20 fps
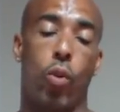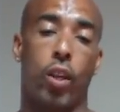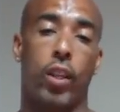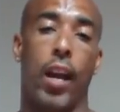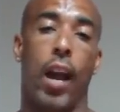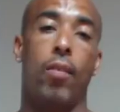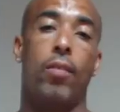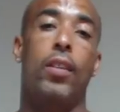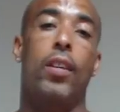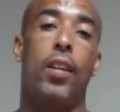
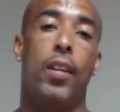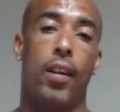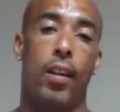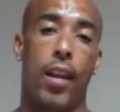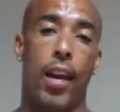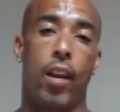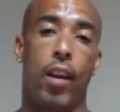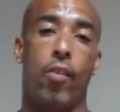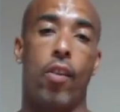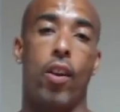workout
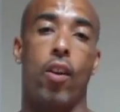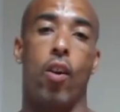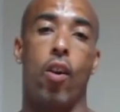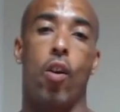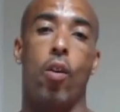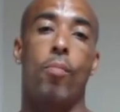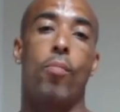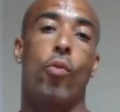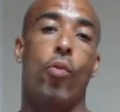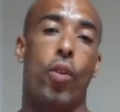later at
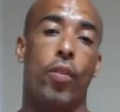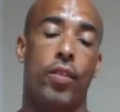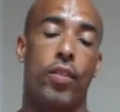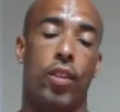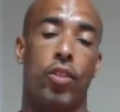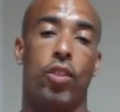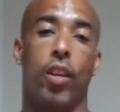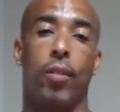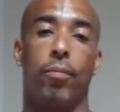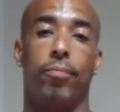home or
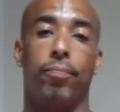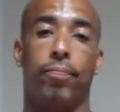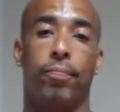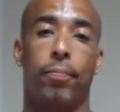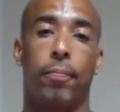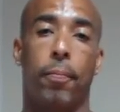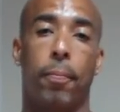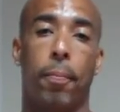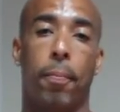in the gym.